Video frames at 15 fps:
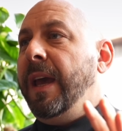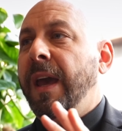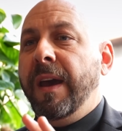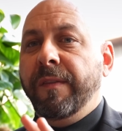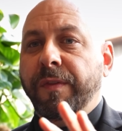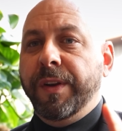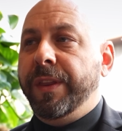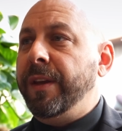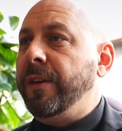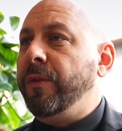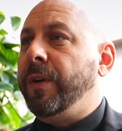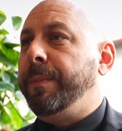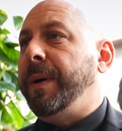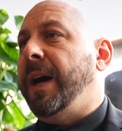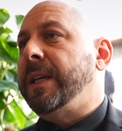Everything
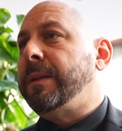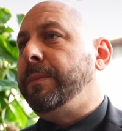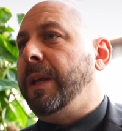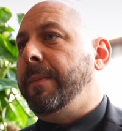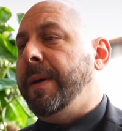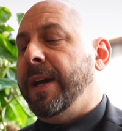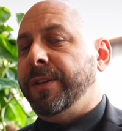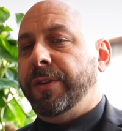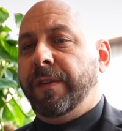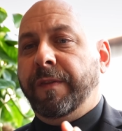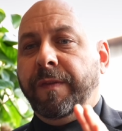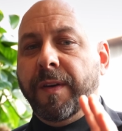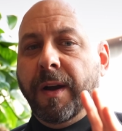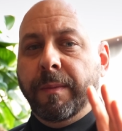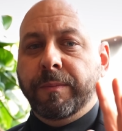you could possibly imagine,
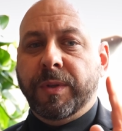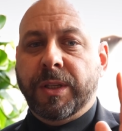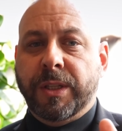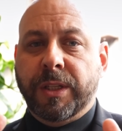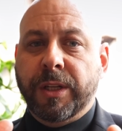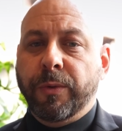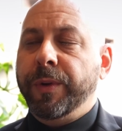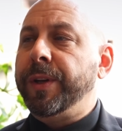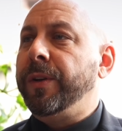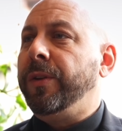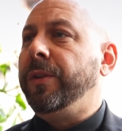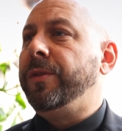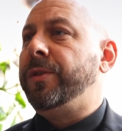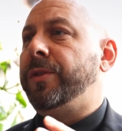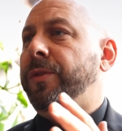from
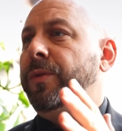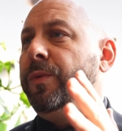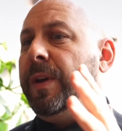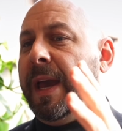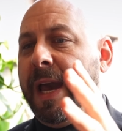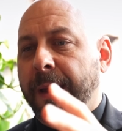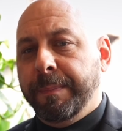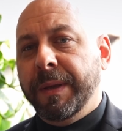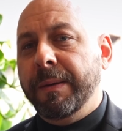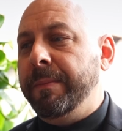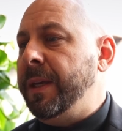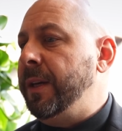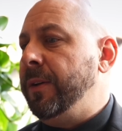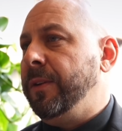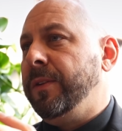cereal to Happy
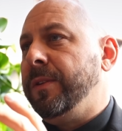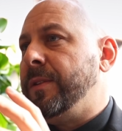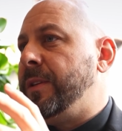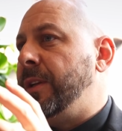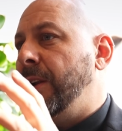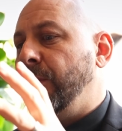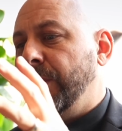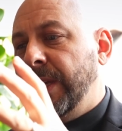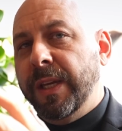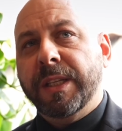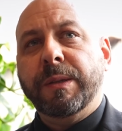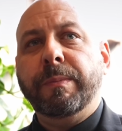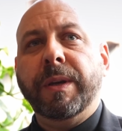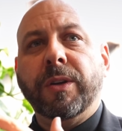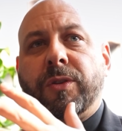Meals,
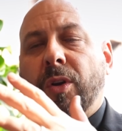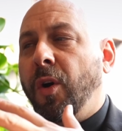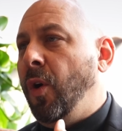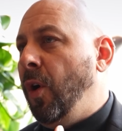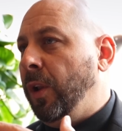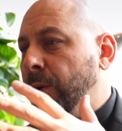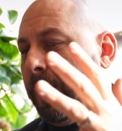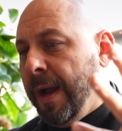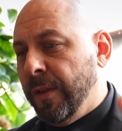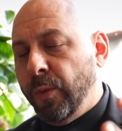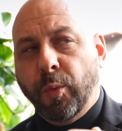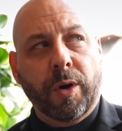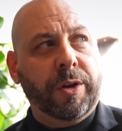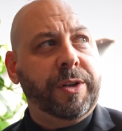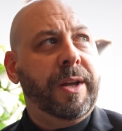kids' meals, all around
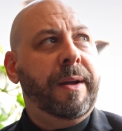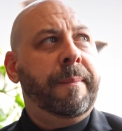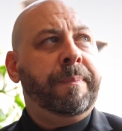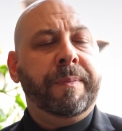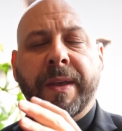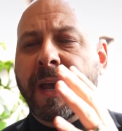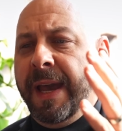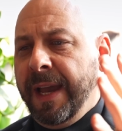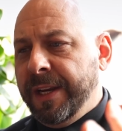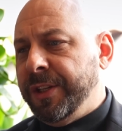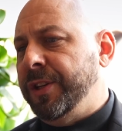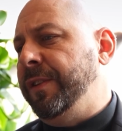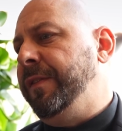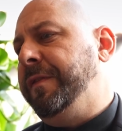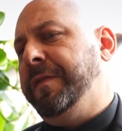the world.
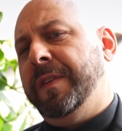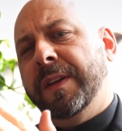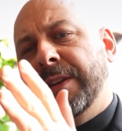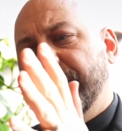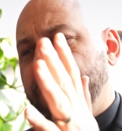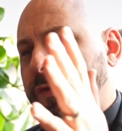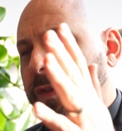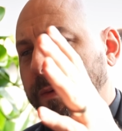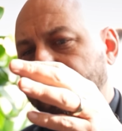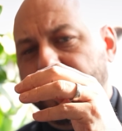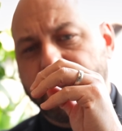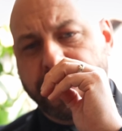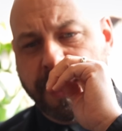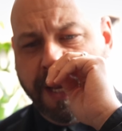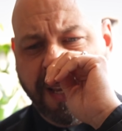Action figures from
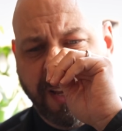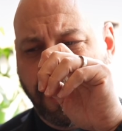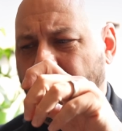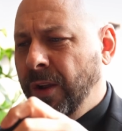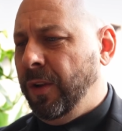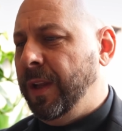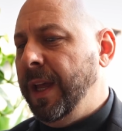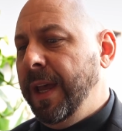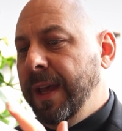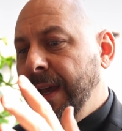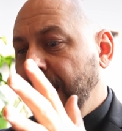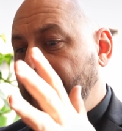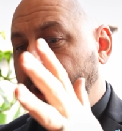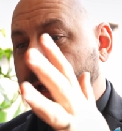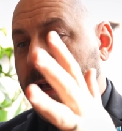Mattel.
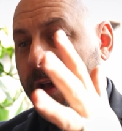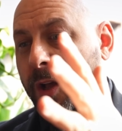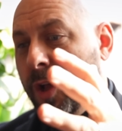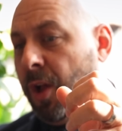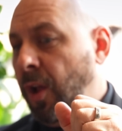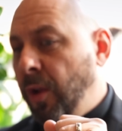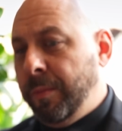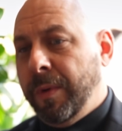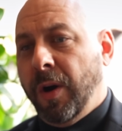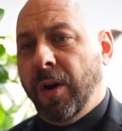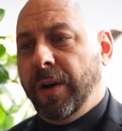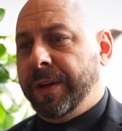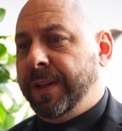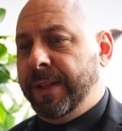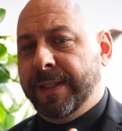
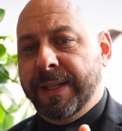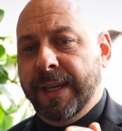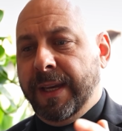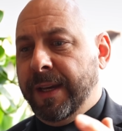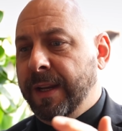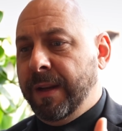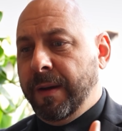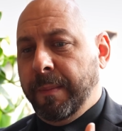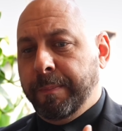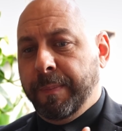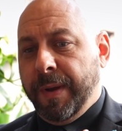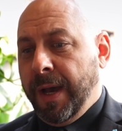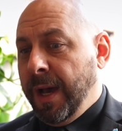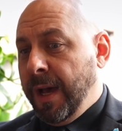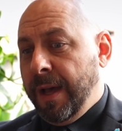Hallmark did,
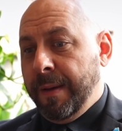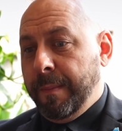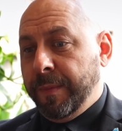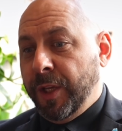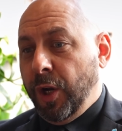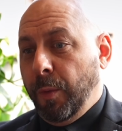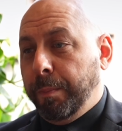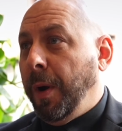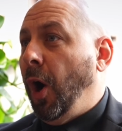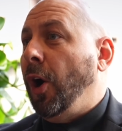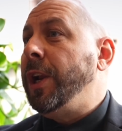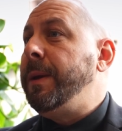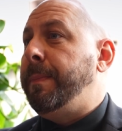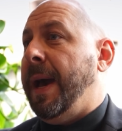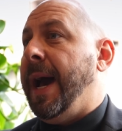
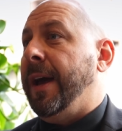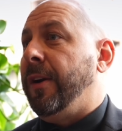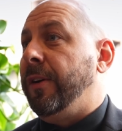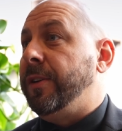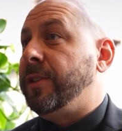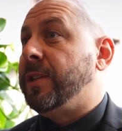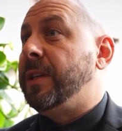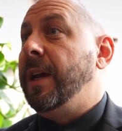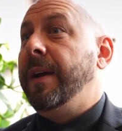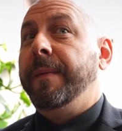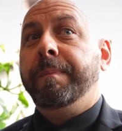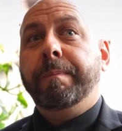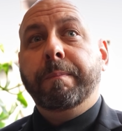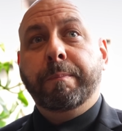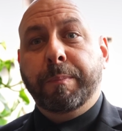party patterns,
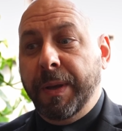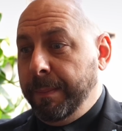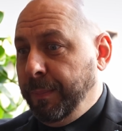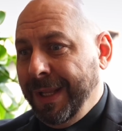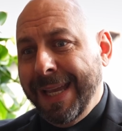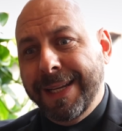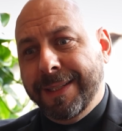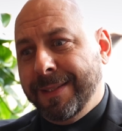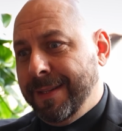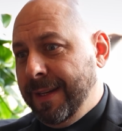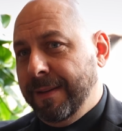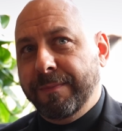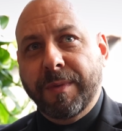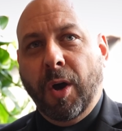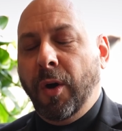plates,
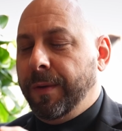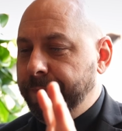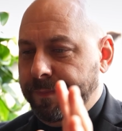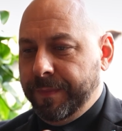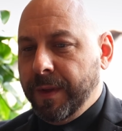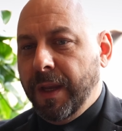and all.